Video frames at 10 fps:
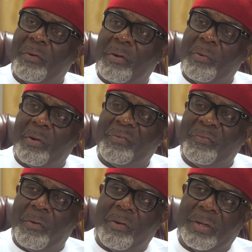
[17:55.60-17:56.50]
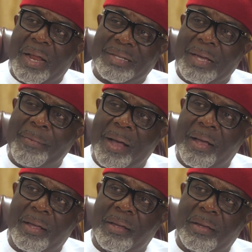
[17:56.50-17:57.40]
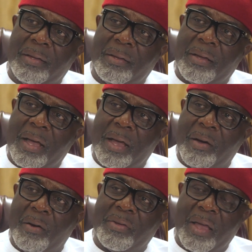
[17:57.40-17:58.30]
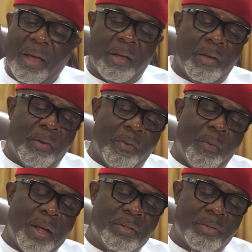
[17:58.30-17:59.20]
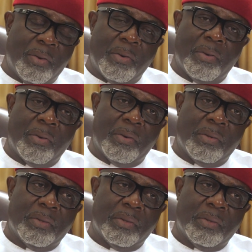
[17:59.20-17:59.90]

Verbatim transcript: 4, uh, Ward 4 in Asaba. Okay. Uh, Onya. We went to